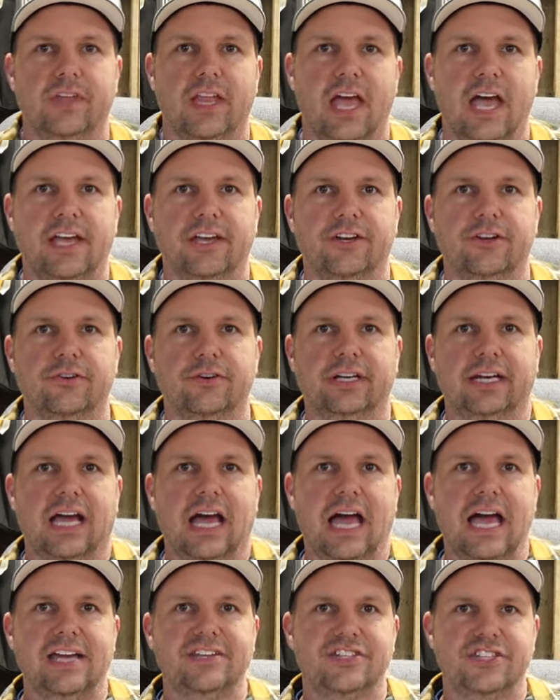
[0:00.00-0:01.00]
How you doing,
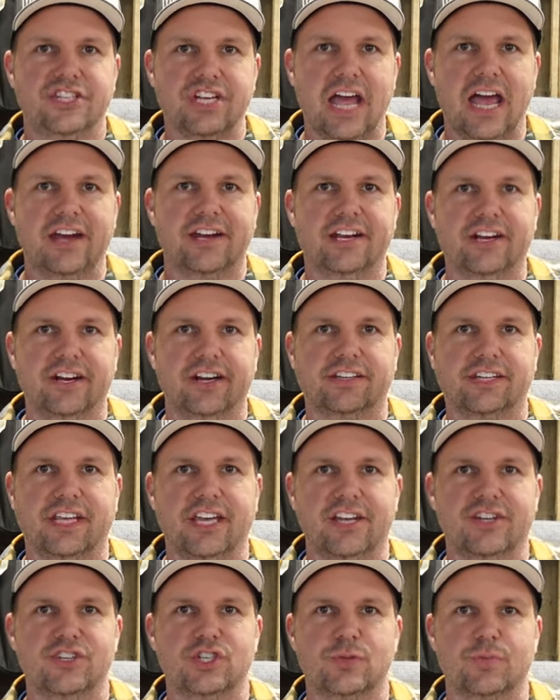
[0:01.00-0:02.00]
guys? Chad here at the
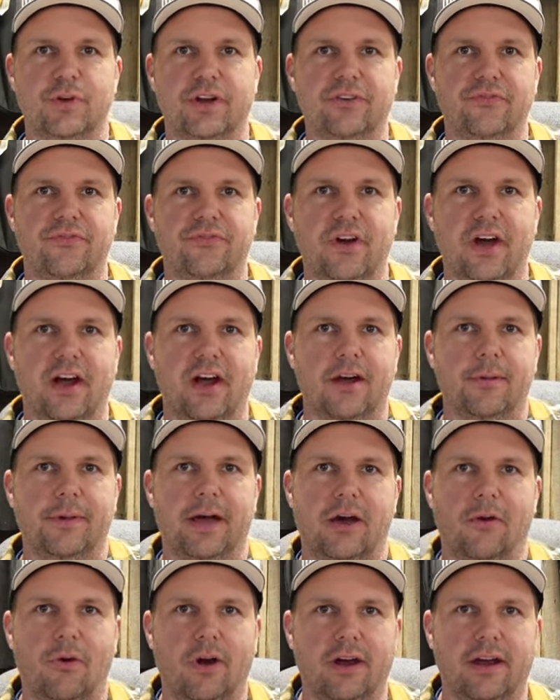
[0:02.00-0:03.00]
Hidden Spring Farm.
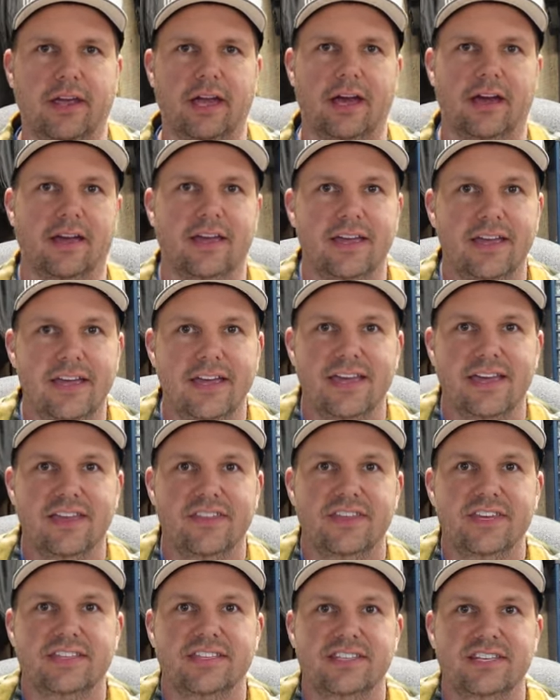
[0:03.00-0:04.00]
How are you?
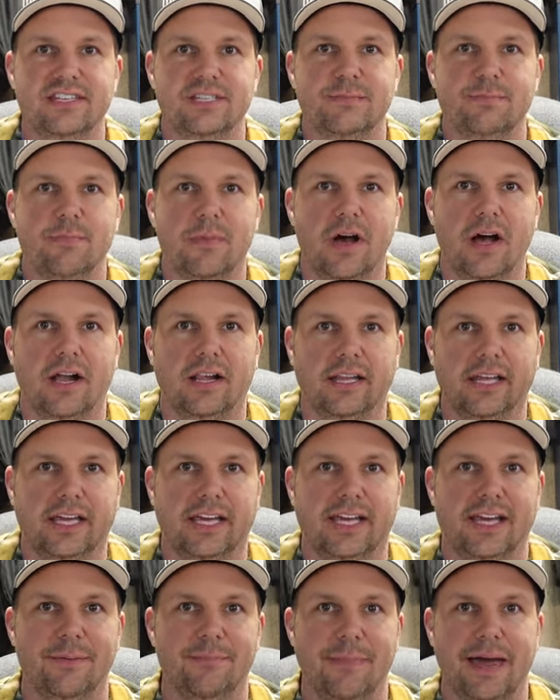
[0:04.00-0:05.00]
This is
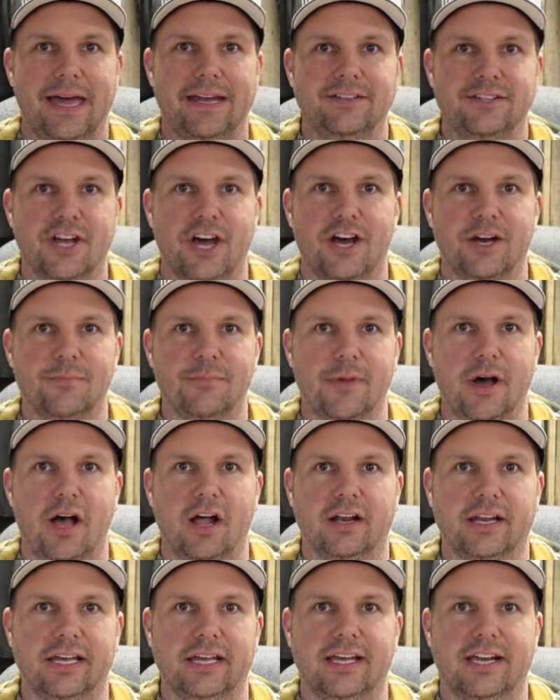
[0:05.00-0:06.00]
Molly, Mad Dog
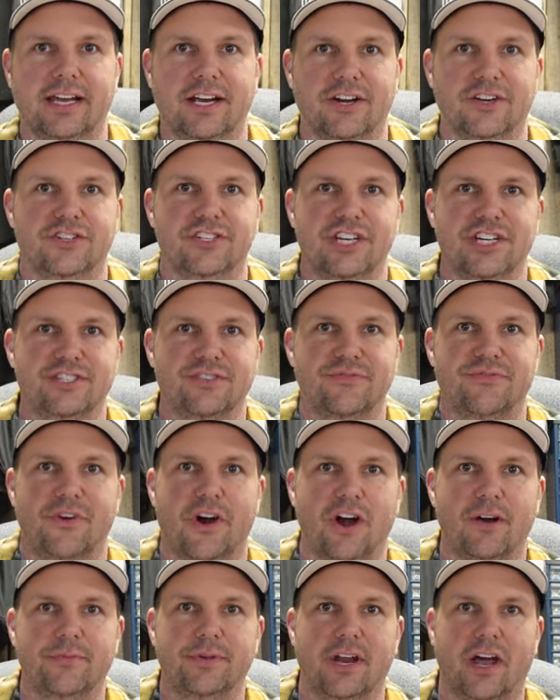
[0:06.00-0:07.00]
Molly here. She's the
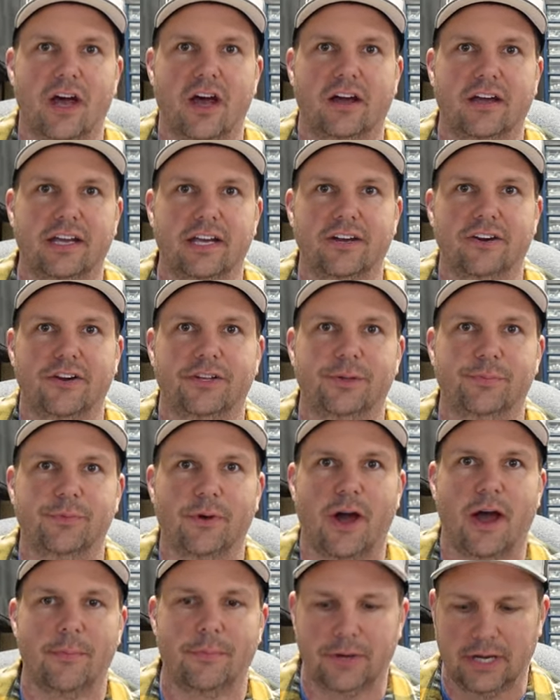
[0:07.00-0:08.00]
farm dog here on the
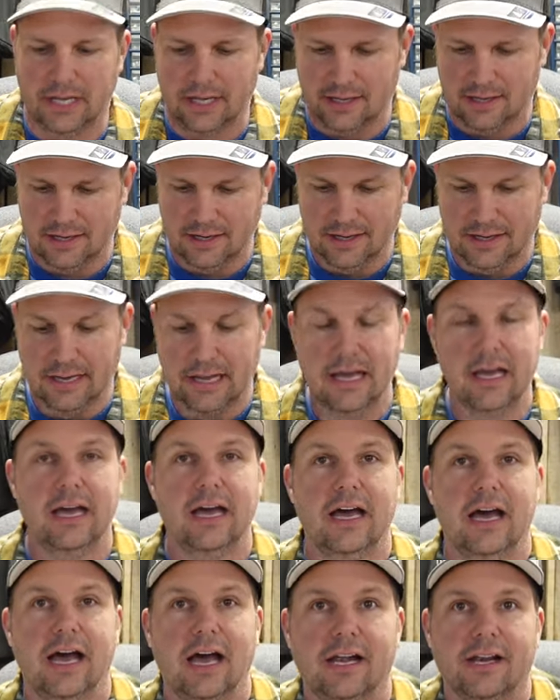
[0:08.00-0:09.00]
property.
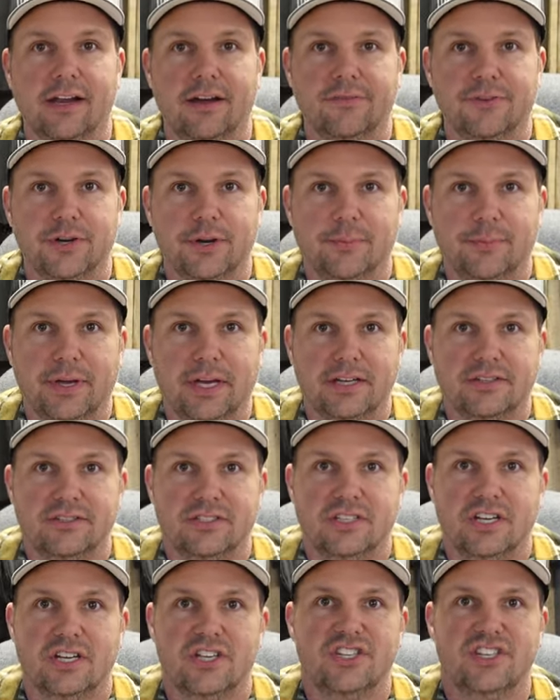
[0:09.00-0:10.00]
I love her to
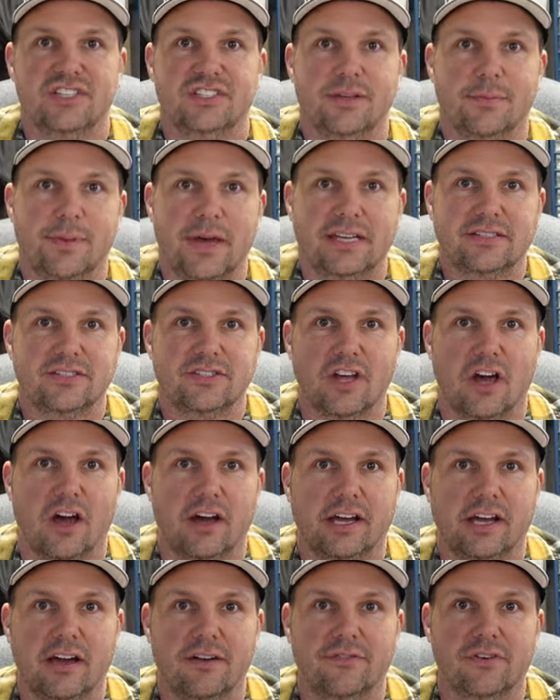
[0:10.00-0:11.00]
bits. She's the best
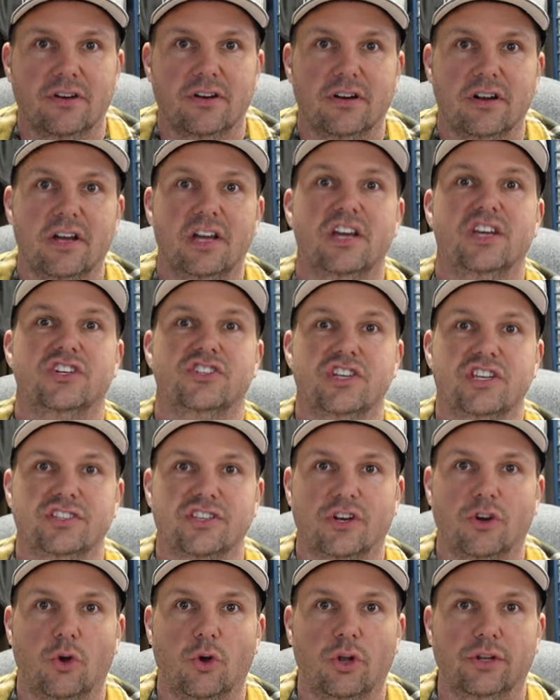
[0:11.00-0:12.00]
dog ever. She's
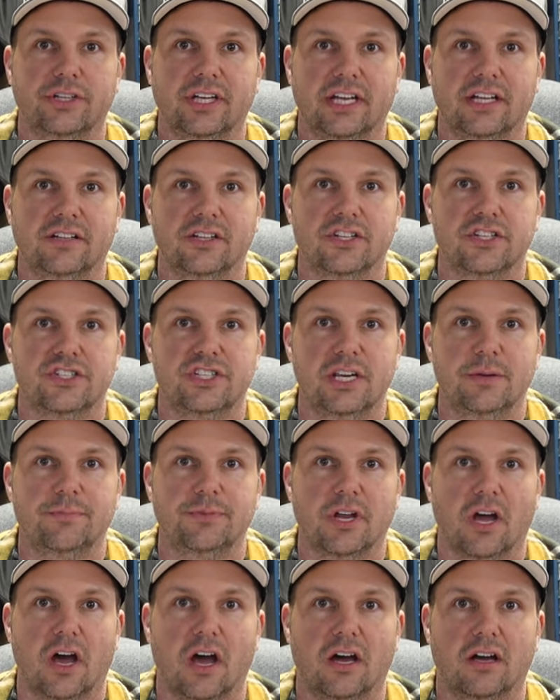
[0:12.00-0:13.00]
an old English
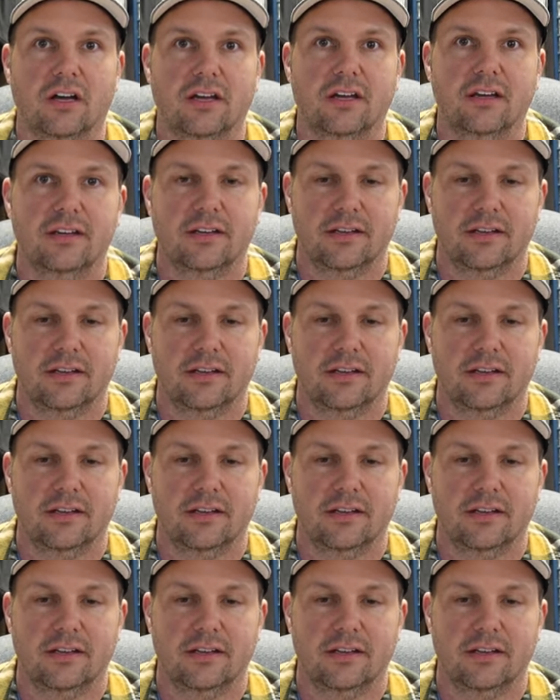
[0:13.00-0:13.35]
sheepdog.